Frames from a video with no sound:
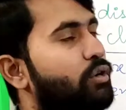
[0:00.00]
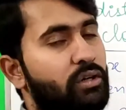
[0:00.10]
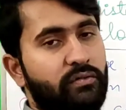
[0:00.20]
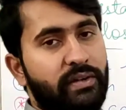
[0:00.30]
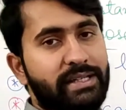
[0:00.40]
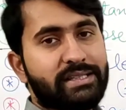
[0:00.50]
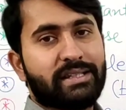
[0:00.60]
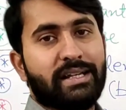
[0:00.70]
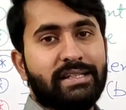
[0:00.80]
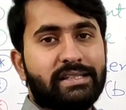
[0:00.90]
convex
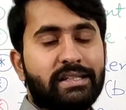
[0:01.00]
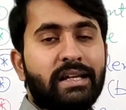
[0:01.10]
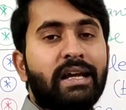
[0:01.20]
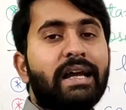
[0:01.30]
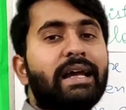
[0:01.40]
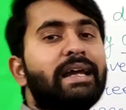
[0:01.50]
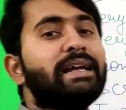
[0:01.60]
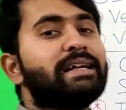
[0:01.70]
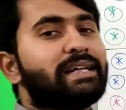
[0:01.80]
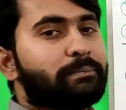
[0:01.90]
lens,
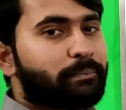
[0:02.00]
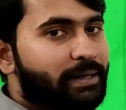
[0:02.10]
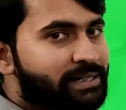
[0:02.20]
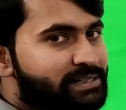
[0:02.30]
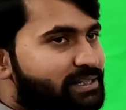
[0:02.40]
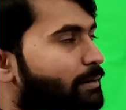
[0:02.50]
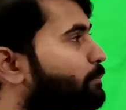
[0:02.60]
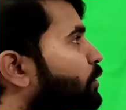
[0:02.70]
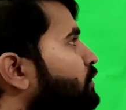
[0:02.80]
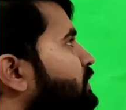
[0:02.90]
it depends
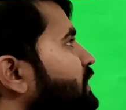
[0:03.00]
upon